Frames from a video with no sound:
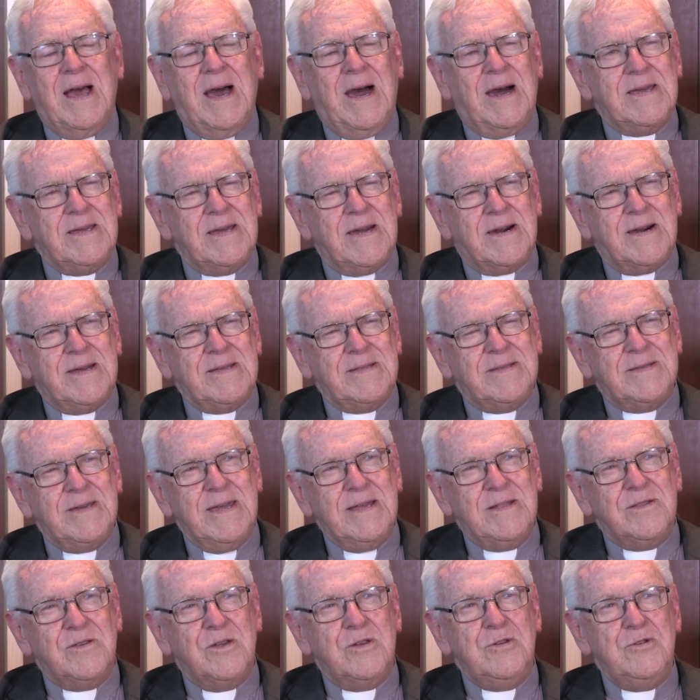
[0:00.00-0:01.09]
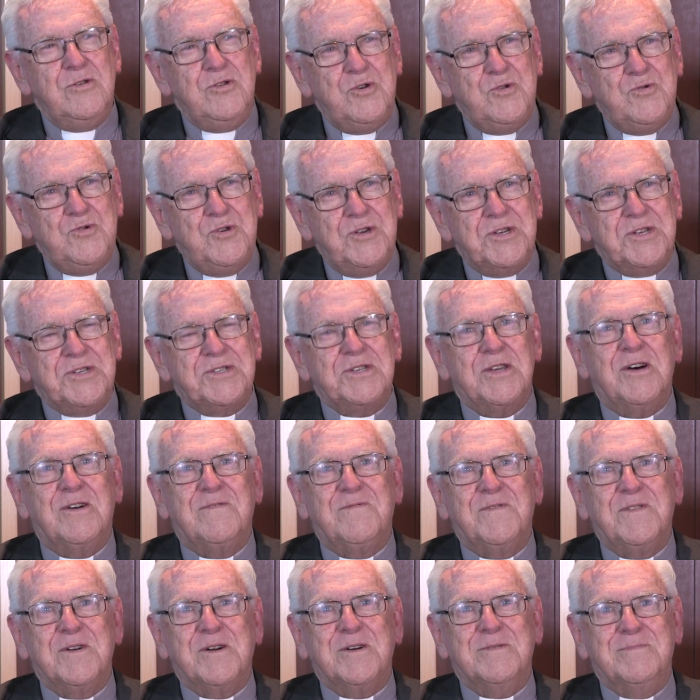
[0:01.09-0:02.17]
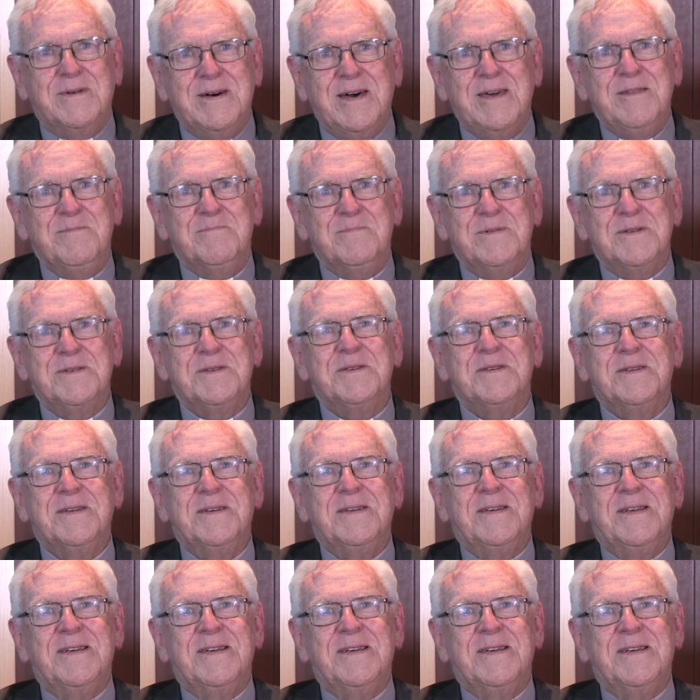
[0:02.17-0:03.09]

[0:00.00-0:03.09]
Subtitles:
I think the newness of the commandment,